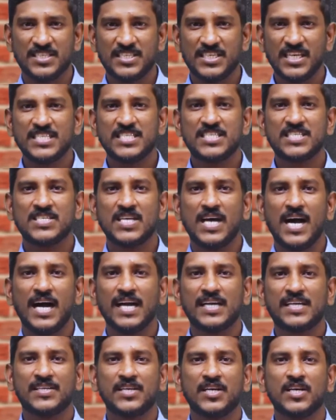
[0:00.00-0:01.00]
Just
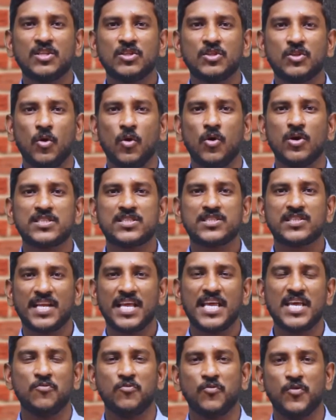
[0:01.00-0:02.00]
utter those
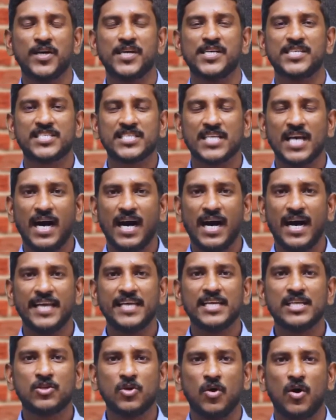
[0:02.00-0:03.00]
3 words,
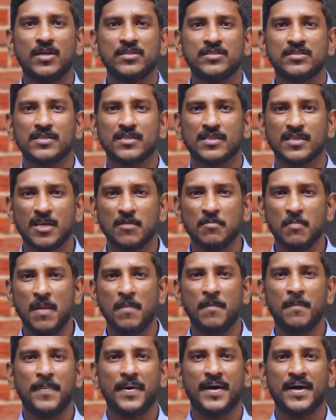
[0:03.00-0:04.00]
"I don't
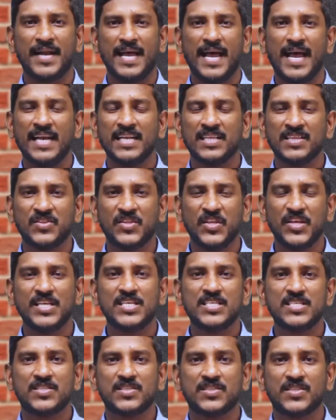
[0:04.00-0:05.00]
remember," and
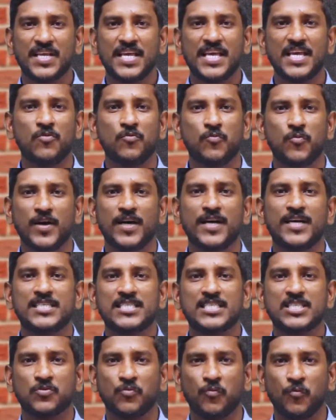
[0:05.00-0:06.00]
these 3
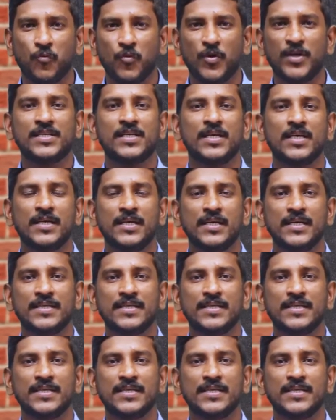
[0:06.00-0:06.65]
words would